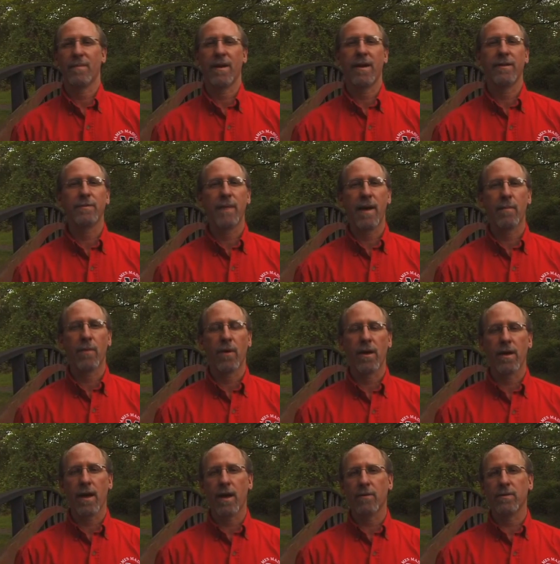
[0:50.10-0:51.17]
My name is Matt
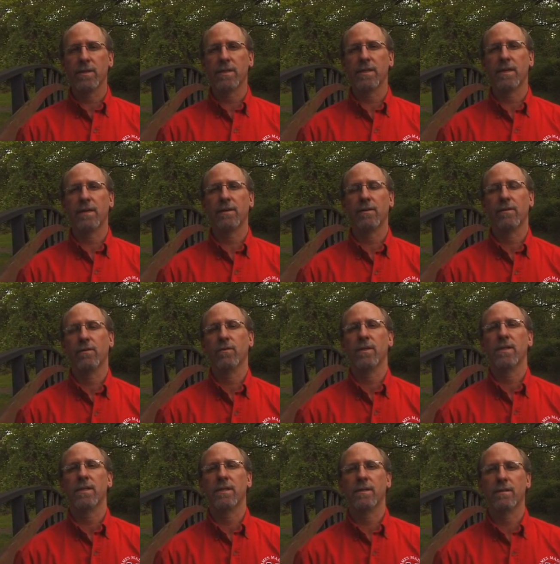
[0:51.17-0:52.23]
Murray. I was
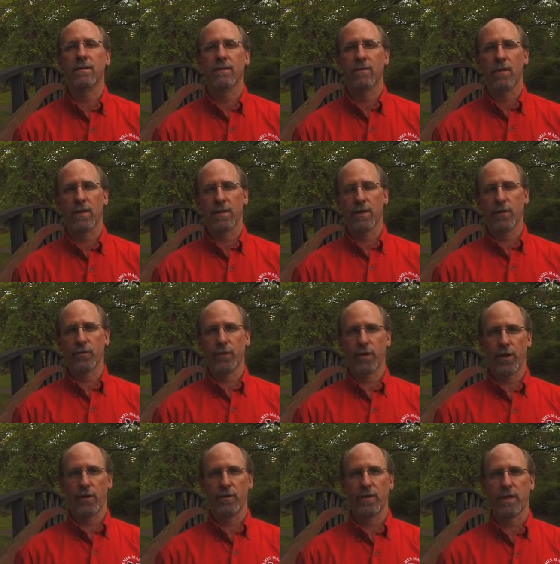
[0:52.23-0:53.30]
Chris's cross-country
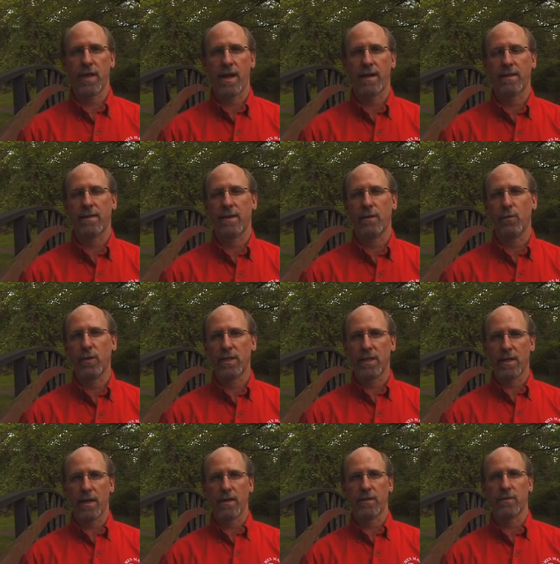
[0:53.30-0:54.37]
coach at
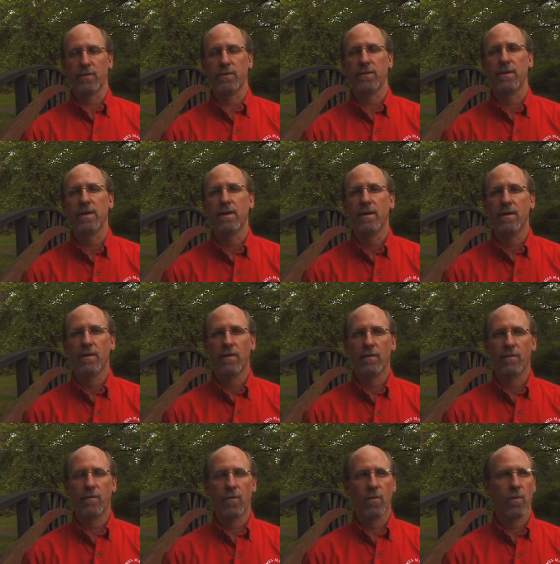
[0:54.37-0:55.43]
Woodson High School
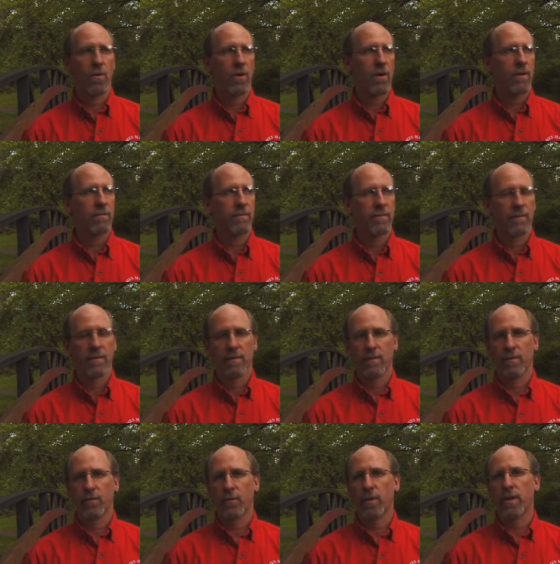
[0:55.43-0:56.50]
for
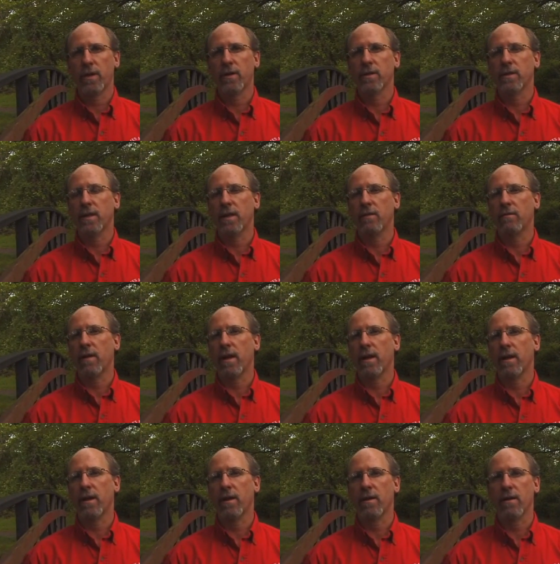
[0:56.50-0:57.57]
3 years that he ran
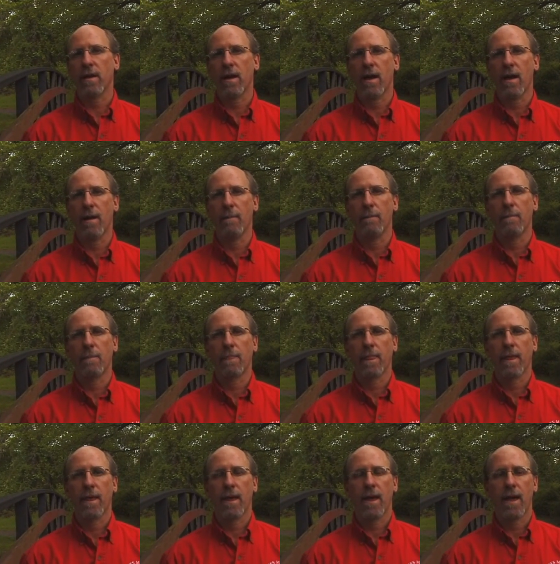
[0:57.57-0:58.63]
here.
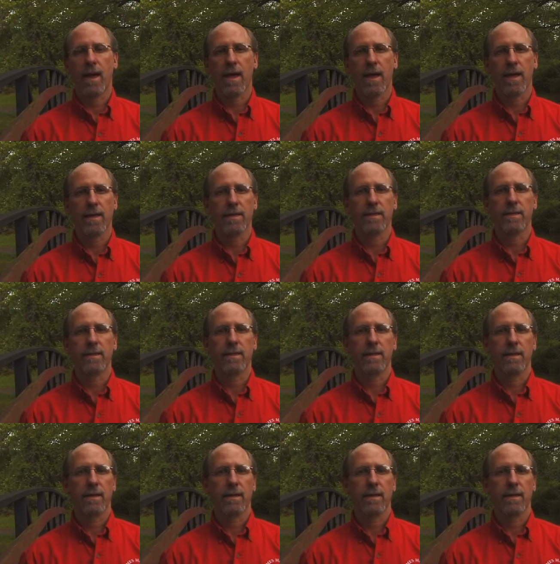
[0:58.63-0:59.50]
And